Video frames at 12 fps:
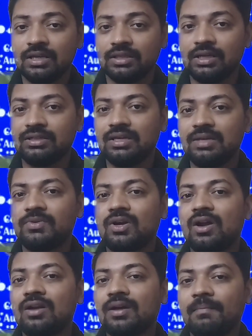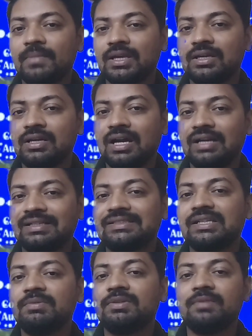that keeps on coming and
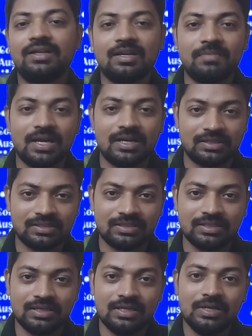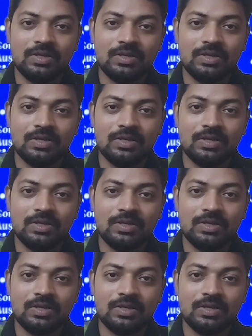disturb the mental balance.